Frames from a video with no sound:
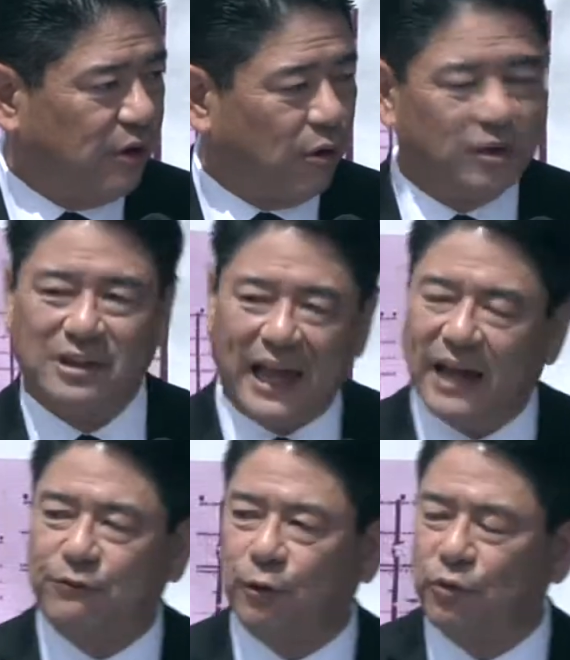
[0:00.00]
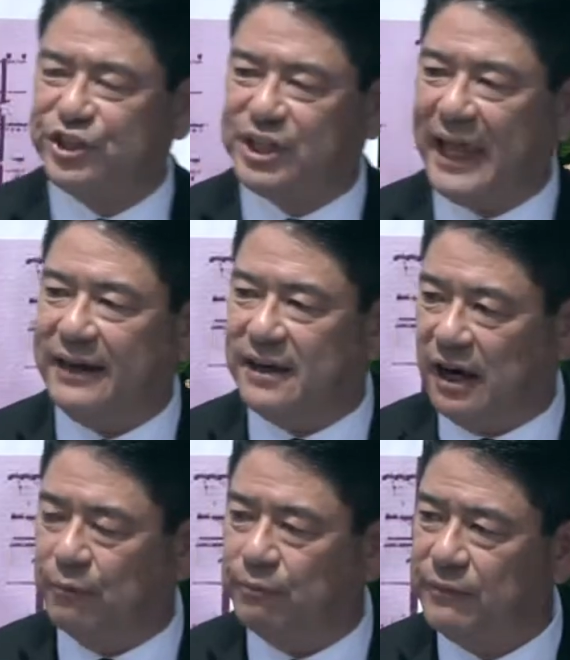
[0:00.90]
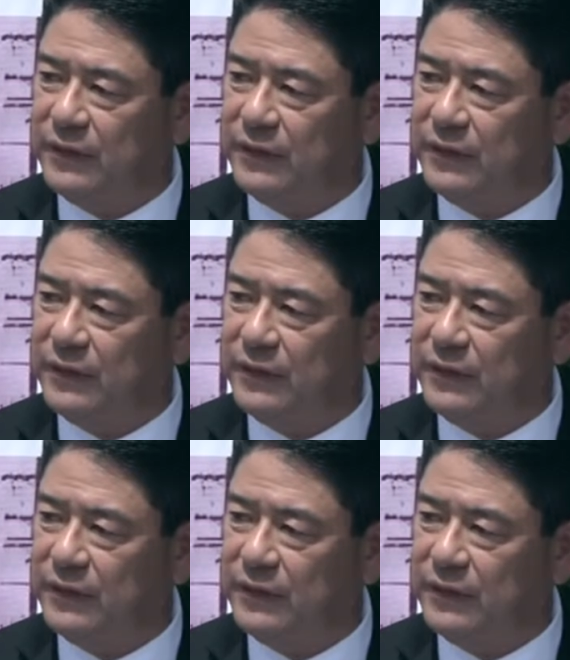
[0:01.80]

or the land from which they come.